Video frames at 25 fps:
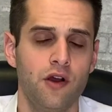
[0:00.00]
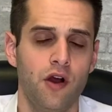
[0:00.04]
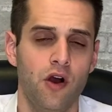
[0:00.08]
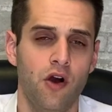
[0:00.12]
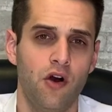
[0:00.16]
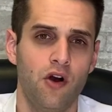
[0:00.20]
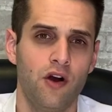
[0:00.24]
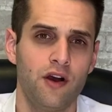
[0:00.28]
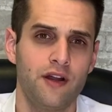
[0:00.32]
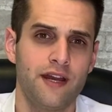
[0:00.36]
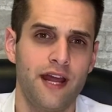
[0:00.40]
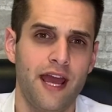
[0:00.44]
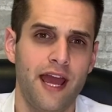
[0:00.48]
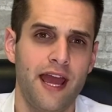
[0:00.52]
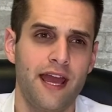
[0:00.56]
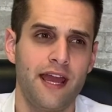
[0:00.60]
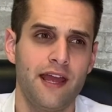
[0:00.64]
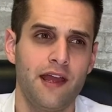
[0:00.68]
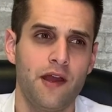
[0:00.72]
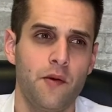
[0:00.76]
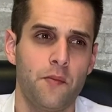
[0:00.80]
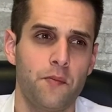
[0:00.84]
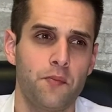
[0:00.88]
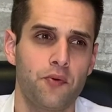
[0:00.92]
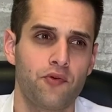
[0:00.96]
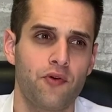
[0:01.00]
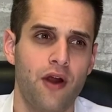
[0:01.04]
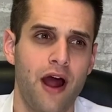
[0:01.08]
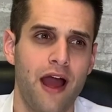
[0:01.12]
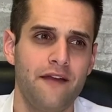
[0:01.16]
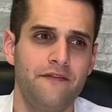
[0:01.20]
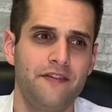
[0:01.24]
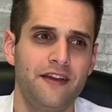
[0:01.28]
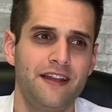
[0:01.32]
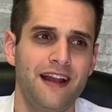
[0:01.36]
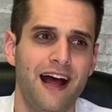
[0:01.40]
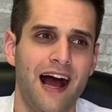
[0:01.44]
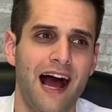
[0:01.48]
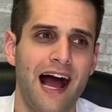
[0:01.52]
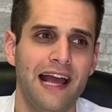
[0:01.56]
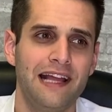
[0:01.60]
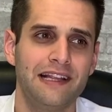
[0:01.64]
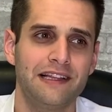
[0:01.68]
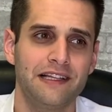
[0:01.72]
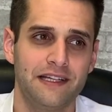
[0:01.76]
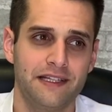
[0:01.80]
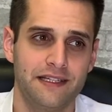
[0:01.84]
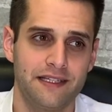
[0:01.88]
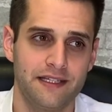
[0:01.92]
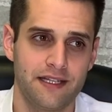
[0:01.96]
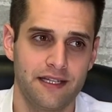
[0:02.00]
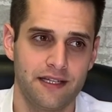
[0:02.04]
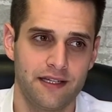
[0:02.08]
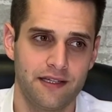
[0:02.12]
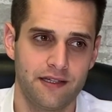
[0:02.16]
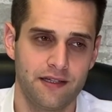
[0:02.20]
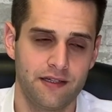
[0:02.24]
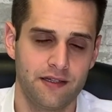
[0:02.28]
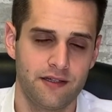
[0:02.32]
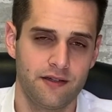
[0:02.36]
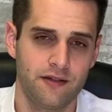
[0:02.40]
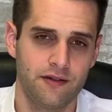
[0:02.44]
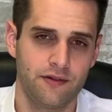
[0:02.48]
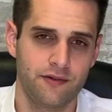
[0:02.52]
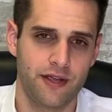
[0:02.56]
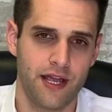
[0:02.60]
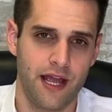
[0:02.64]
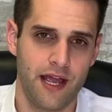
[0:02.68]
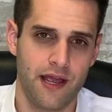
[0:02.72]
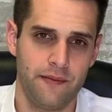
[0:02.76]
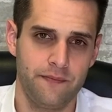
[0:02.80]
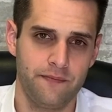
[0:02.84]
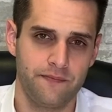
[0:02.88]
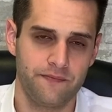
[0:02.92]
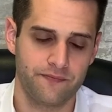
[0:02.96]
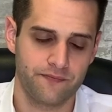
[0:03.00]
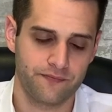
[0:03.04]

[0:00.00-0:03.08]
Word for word: on a private island, okay,